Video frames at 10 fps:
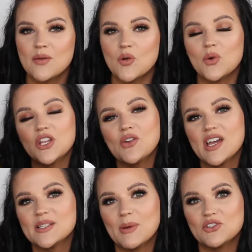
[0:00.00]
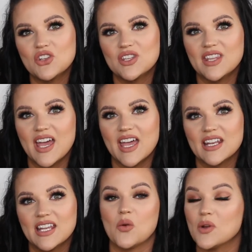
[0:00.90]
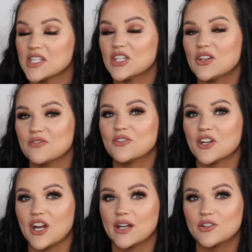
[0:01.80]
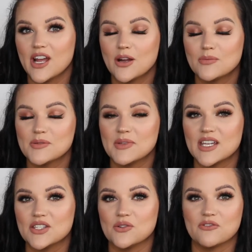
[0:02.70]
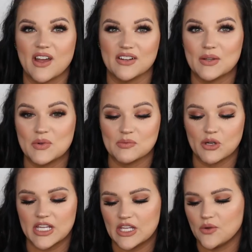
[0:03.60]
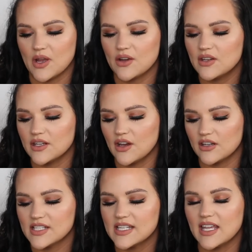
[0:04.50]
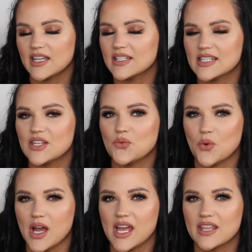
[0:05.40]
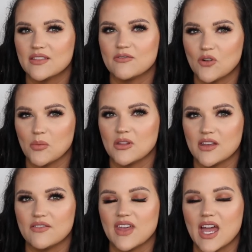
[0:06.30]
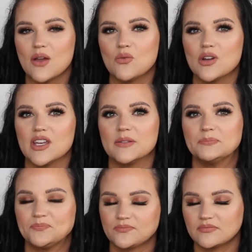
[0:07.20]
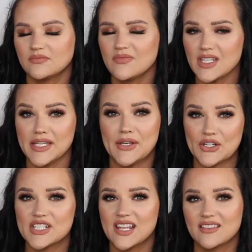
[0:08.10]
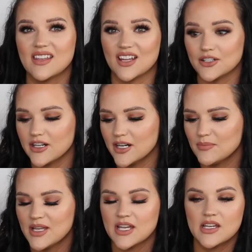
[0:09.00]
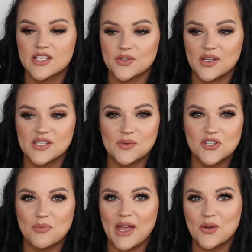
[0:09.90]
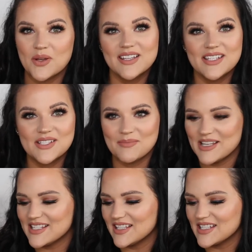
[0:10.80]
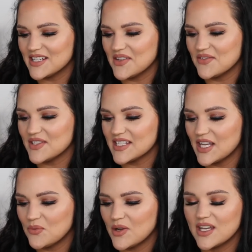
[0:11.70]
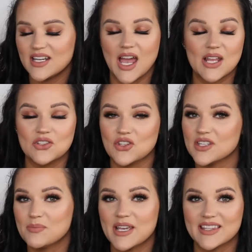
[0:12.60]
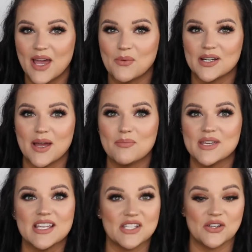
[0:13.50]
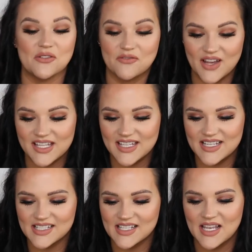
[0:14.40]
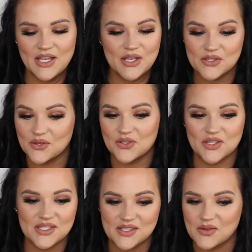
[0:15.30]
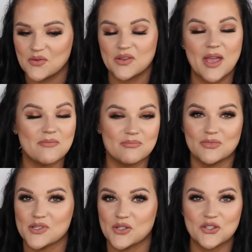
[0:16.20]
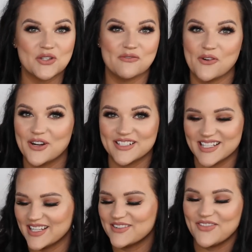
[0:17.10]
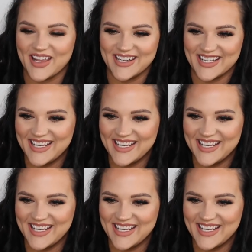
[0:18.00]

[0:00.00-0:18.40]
but one of you guys mentioned that it wasn't good for your underarms because you were found it was breaking you out. And honestly, I can see why the formula of that would irritate the underarm. So I switched back quickly to my sensitive skin one. I just picked that one up because I couldn't find this. So I just kept searching for it until I could find it.